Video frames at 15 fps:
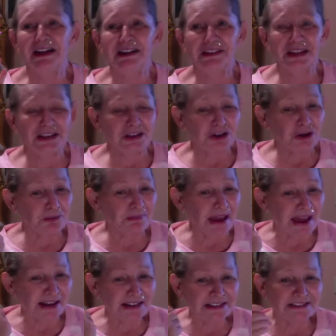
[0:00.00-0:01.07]
that
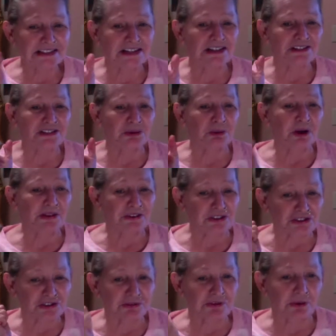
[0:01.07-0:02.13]
humanity is the one
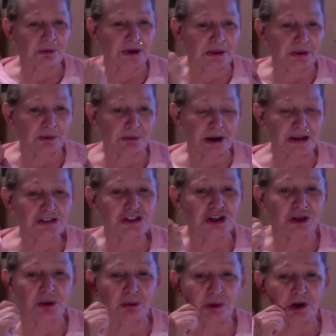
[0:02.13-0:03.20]
that's throwing the wrench
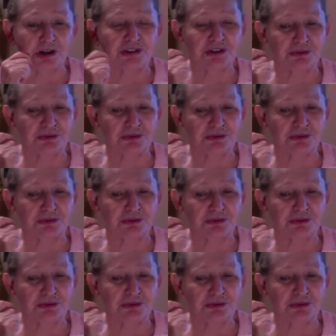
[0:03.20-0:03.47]
in the works.